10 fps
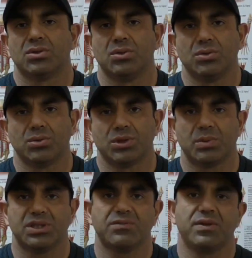to
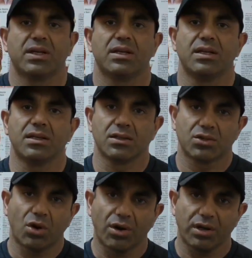specifically
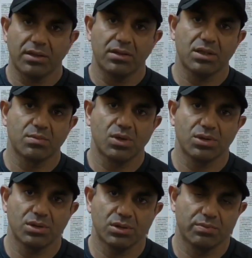target these
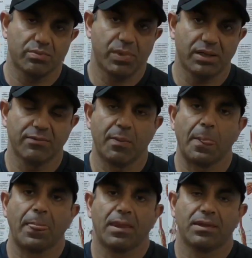muscles, but
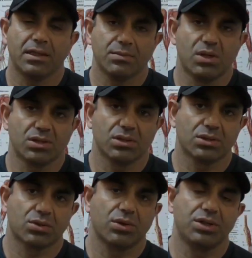these
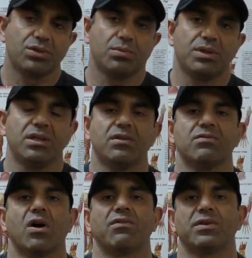muscles is going to be
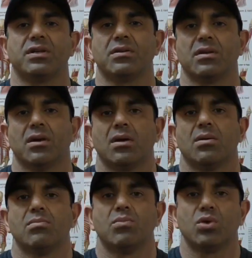involved in
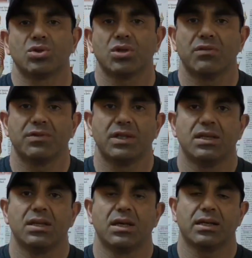most of
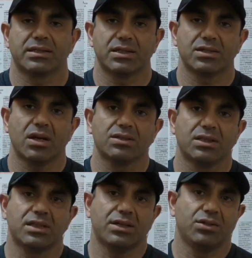the
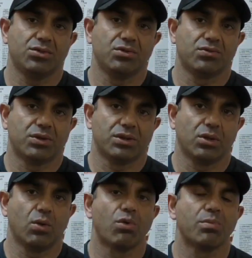exercises that you do for the
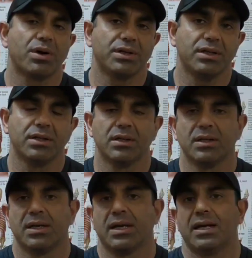lower body,
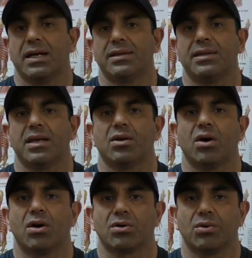and they
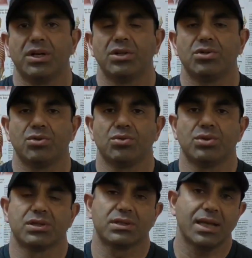are going
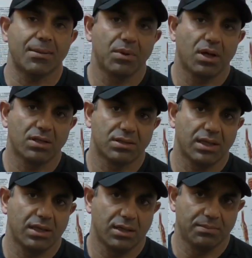to stabilize
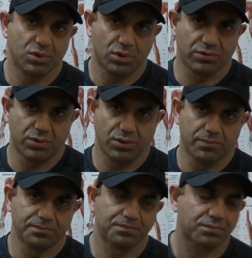the hip joint for
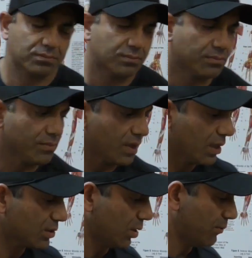you.
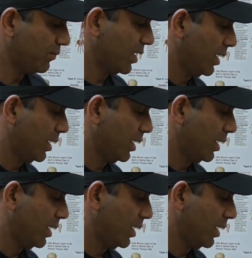So